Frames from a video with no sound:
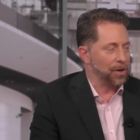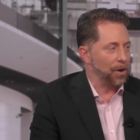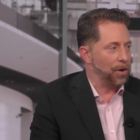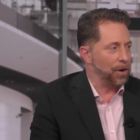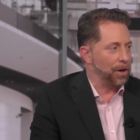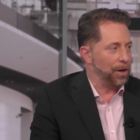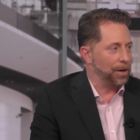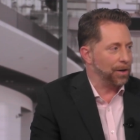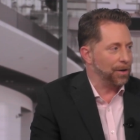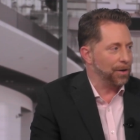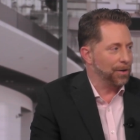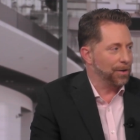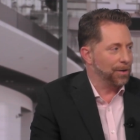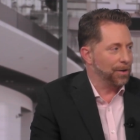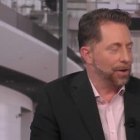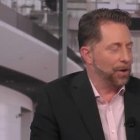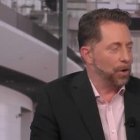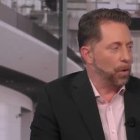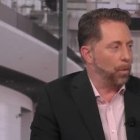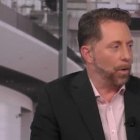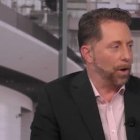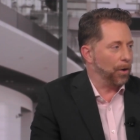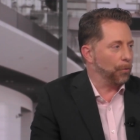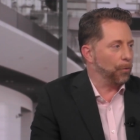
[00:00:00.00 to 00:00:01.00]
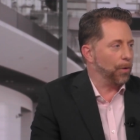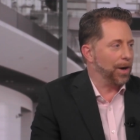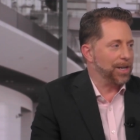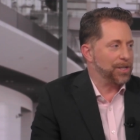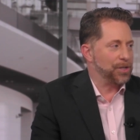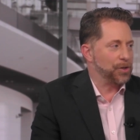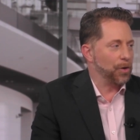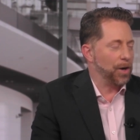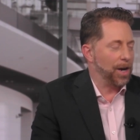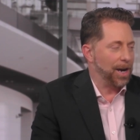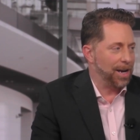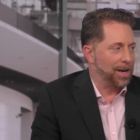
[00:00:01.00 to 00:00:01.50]
on where
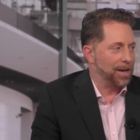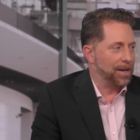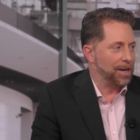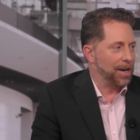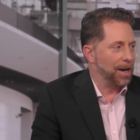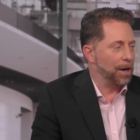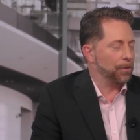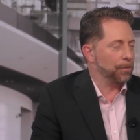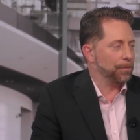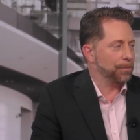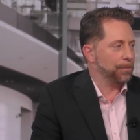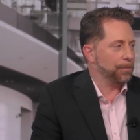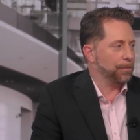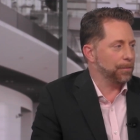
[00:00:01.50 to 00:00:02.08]
rates are headed now?